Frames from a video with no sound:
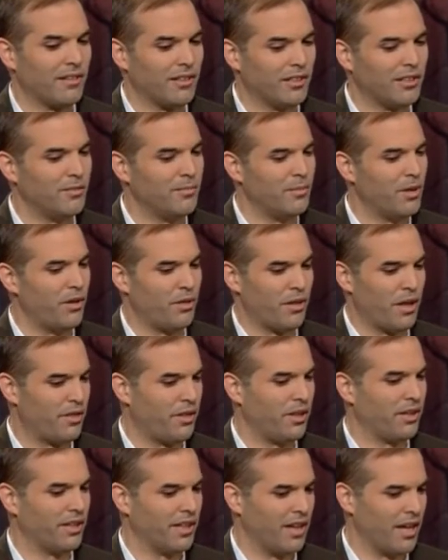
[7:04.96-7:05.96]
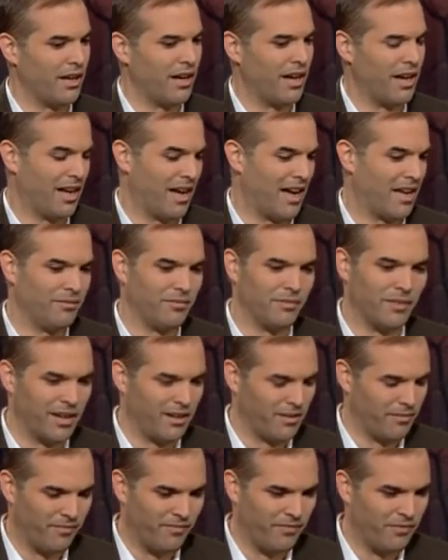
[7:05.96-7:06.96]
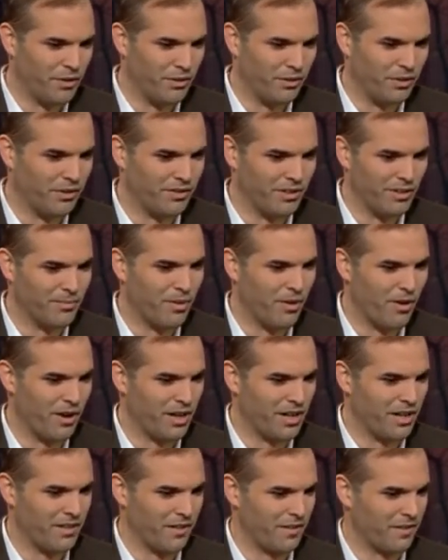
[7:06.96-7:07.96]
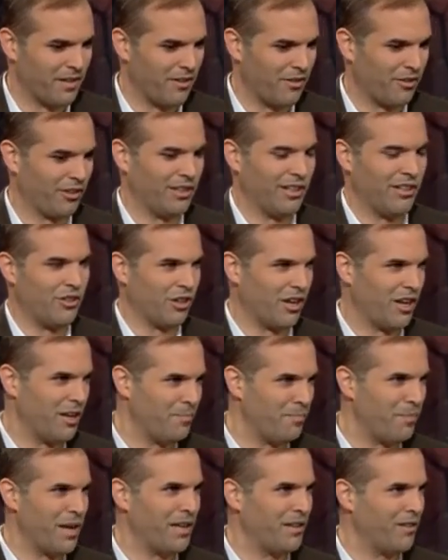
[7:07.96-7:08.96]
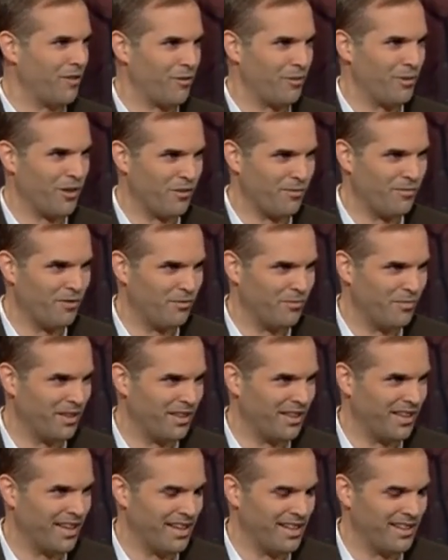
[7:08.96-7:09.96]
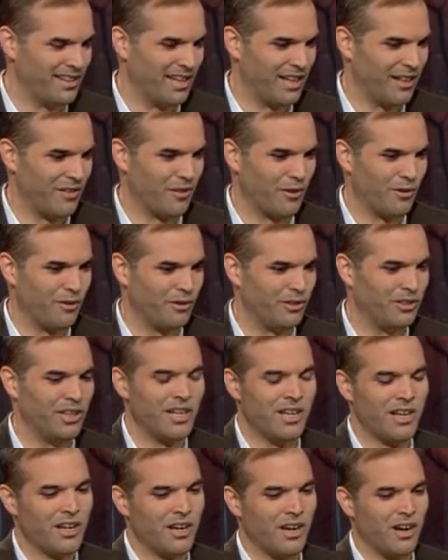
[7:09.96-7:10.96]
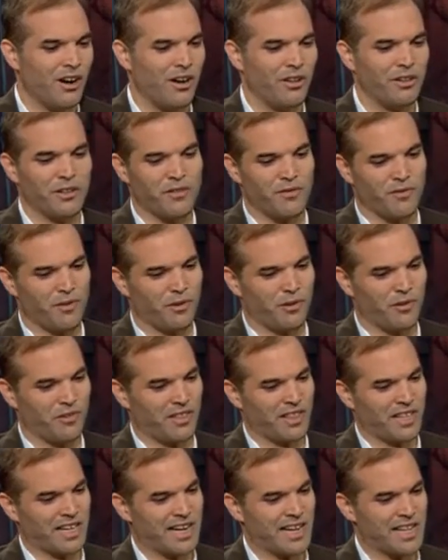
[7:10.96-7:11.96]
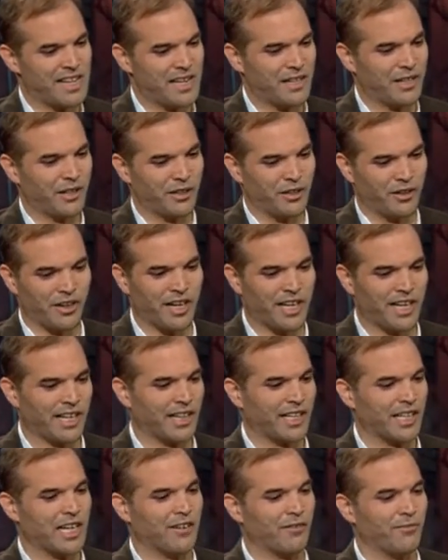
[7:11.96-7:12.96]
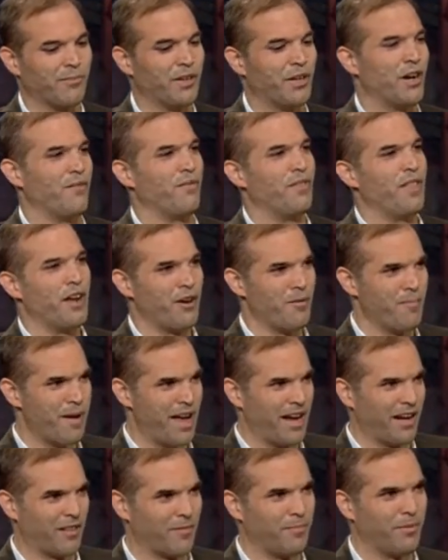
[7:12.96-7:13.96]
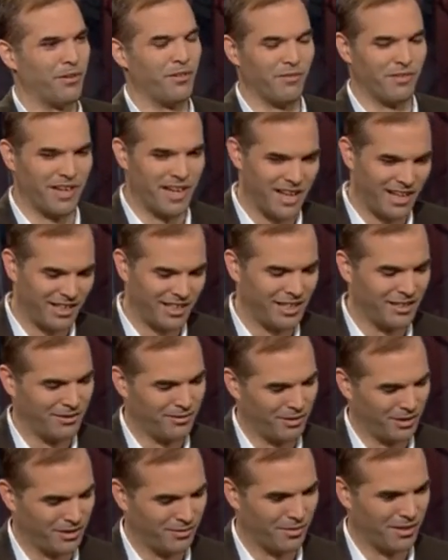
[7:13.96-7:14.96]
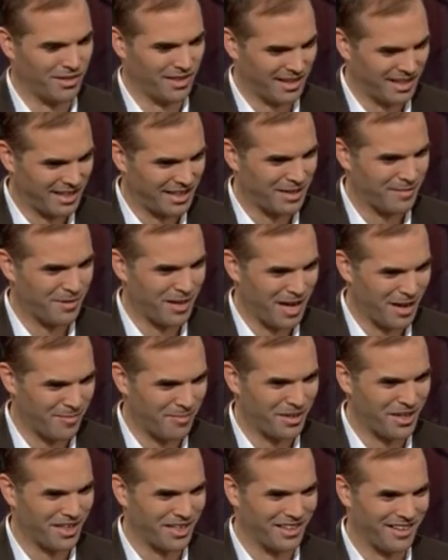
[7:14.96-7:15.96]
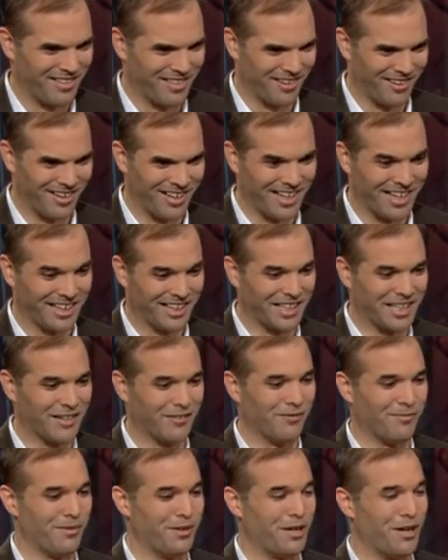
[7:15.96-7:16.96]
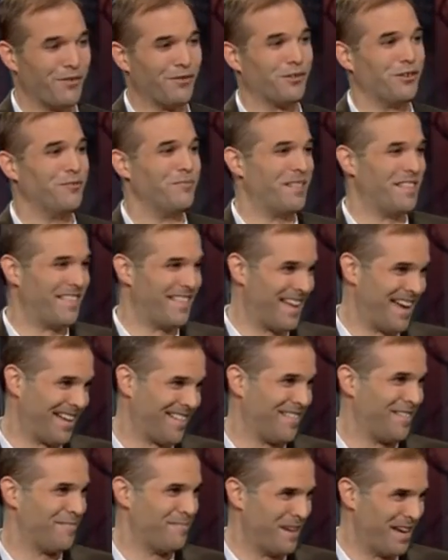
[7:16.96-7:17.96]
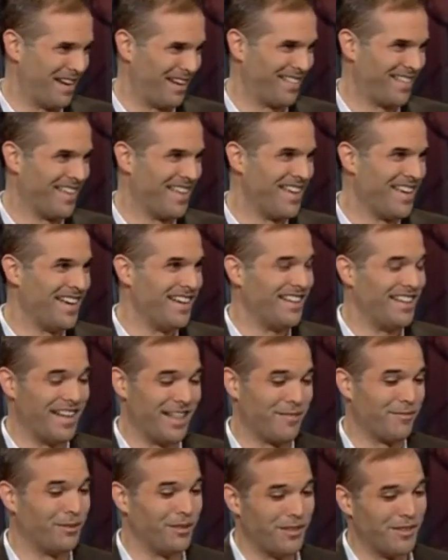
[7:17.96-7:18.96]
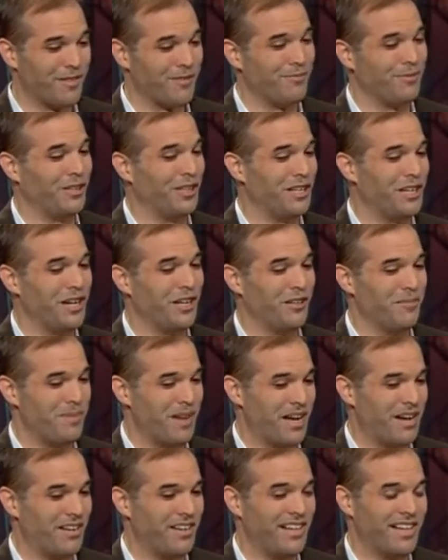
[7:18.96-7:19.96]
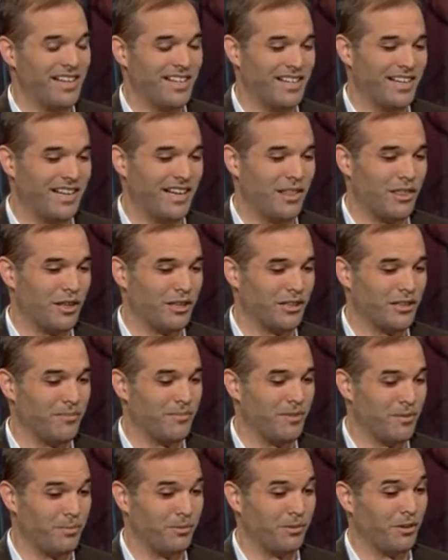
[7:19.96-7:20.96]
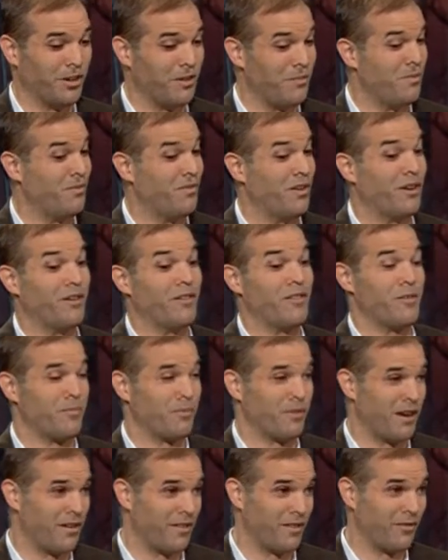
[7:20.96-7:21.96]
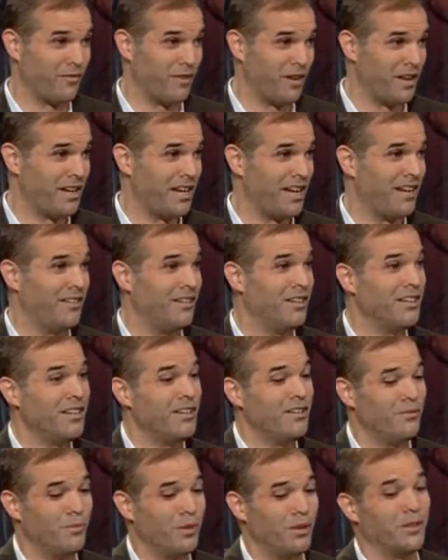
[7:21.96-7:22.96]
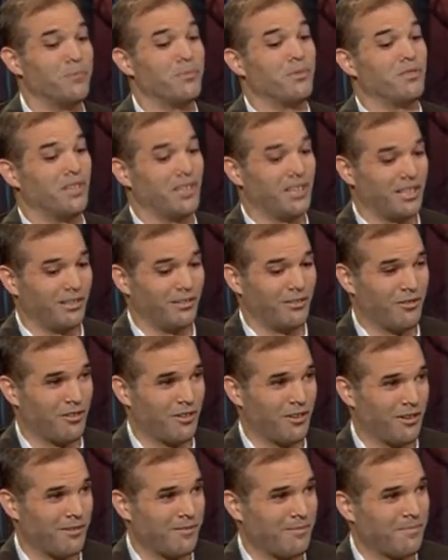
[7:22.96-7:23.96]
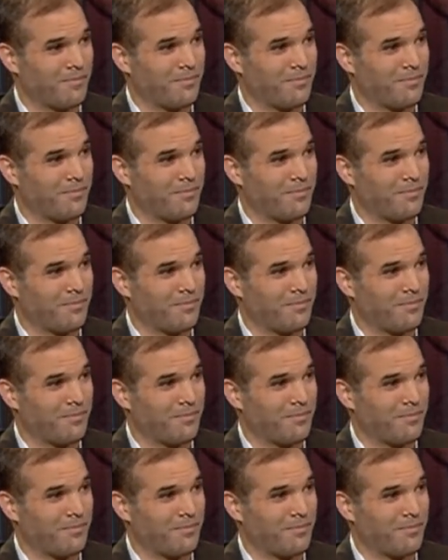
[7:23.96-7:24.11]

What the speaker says: a little of both. I think I view the Tea Party as essentially a giant bait-and-switch movement. They sold all these voters on the idea that they're going to get the government off their backs, but in reality what's going to end up happening is they're going to get the government off Goldman Sachs' backs. That's what this is really all about, and I think the people are going to be very surprised to find out what the particulars are.